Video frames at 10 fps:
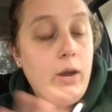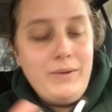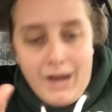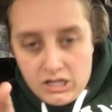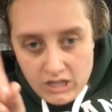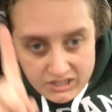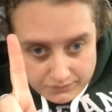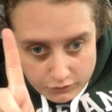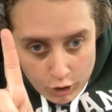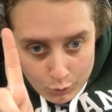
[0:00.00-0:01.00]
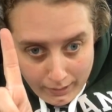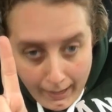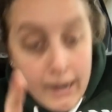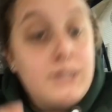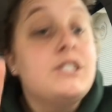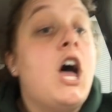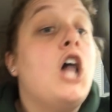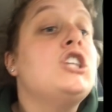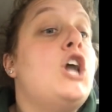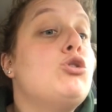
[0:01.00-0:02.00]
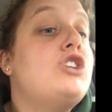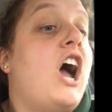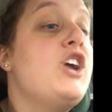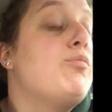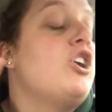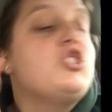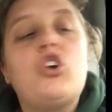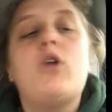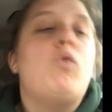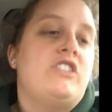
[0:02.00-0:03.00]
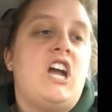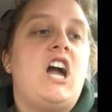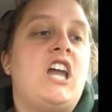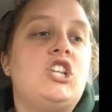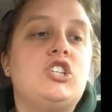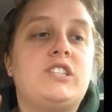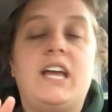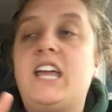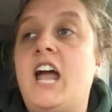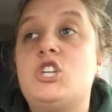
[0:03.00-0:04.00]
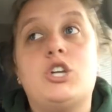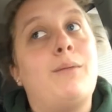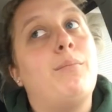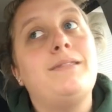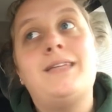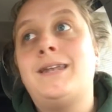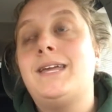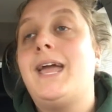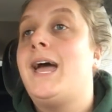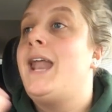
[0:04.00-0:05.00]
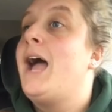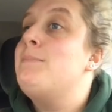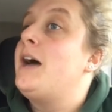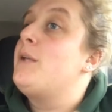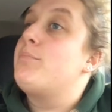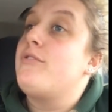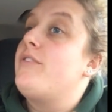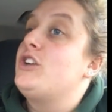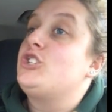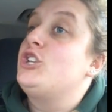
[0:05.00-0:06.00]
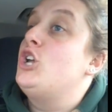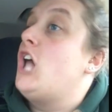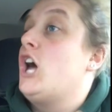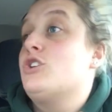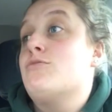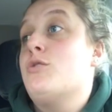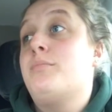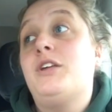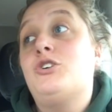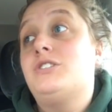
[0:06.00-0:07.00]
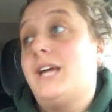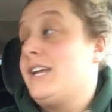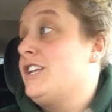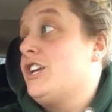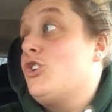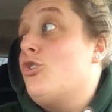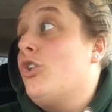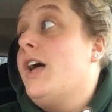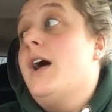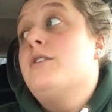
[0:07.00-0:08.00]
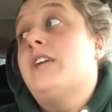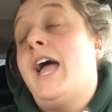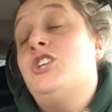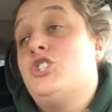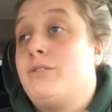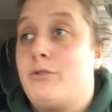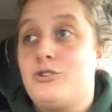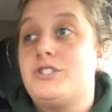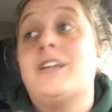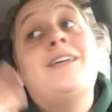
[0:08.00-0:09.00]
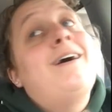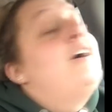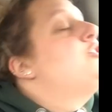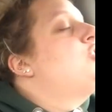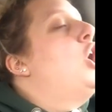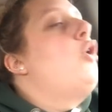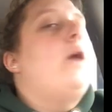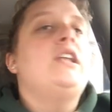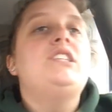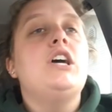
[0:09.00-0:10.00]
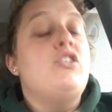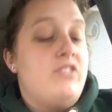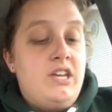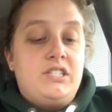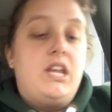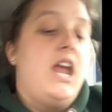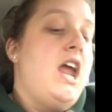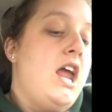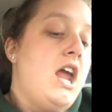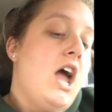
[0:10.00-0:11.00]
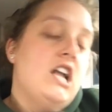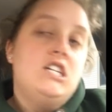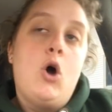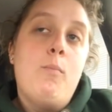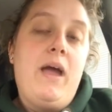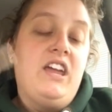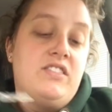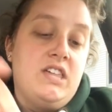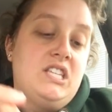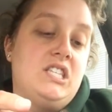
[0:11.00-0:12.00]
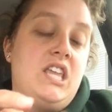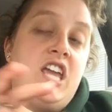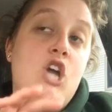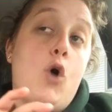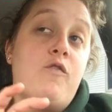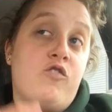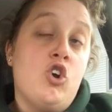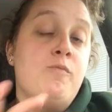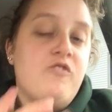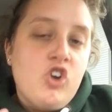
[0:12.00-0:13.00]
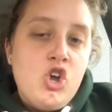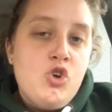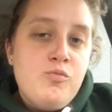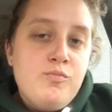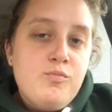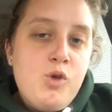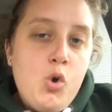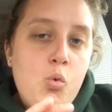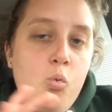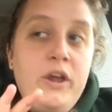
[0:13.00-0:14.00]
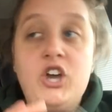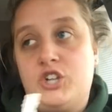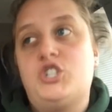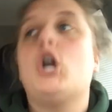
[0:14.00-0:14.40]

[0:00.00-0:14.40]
we got lights for no gas, low tire pressure, and one that kind of looks like an engine. But then again, I'm not a professional automobile technical to engine person. So until this key don't make this thing go vroom vroom, we good to